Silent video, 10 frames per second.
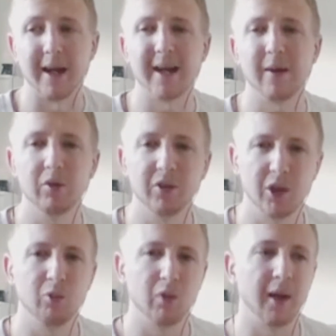how long
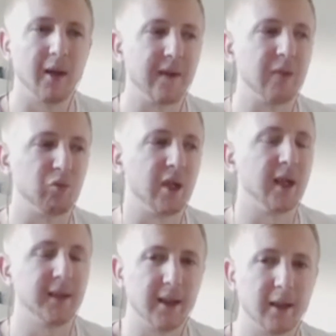do you really think
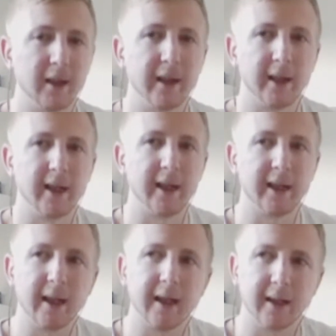realistically it,
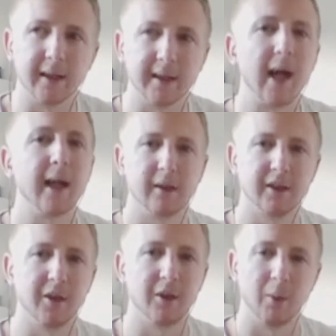it can take
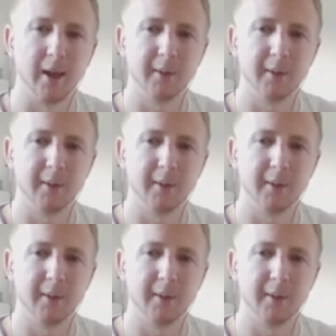to?